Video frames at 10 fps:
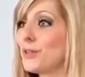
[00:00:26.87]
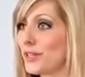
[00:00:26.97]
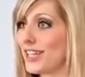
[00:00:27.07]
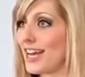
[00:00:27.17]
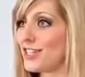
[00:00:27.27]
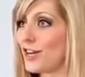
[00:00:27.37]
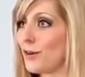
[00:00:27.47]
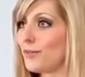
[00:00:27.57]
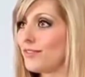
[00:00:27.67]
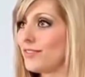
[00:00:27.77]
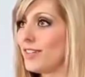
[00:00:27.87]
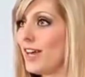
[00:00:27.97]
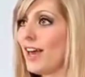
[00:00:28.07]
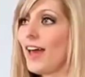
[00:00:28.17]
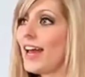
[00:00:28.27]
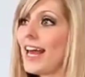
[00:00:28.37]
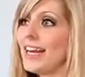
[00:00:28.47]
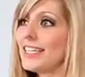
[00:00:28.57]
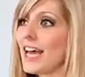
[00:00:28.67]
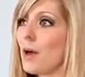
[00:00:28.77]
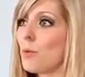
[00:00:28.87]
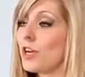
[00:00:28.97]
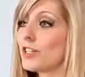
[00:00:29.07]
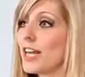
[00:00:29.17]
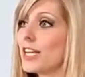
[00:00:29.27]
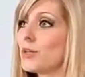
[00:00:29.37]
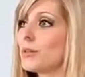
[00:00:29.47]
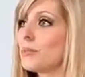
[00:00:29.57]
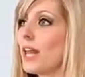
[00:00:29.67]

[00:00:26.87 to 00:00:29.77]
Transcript: your slideshow. At any time while your slideshow is